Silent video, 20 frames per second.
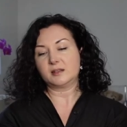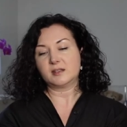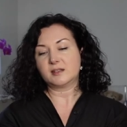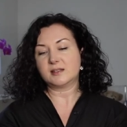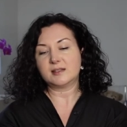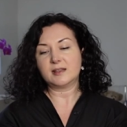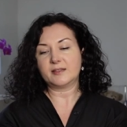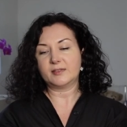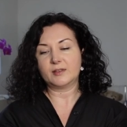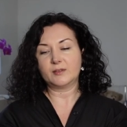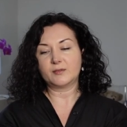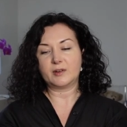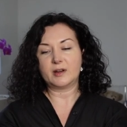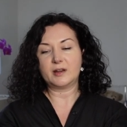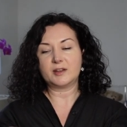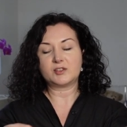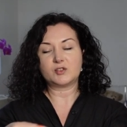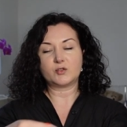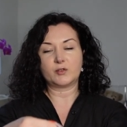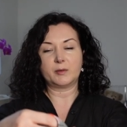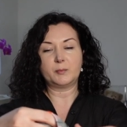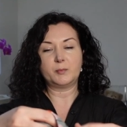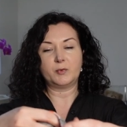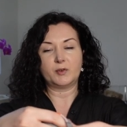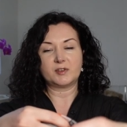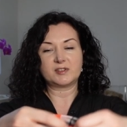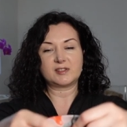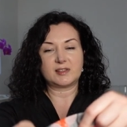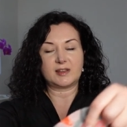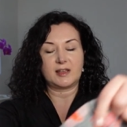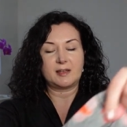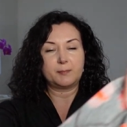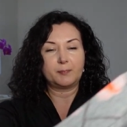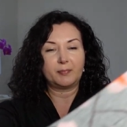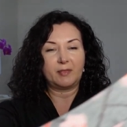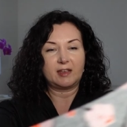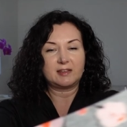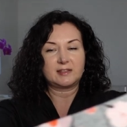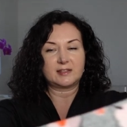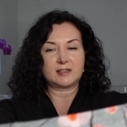there's nothing really to report
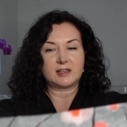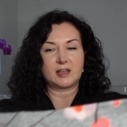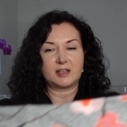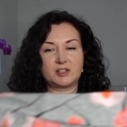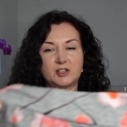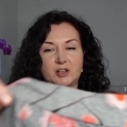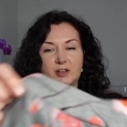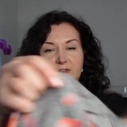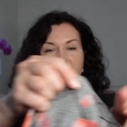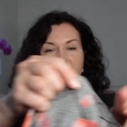um, as such. I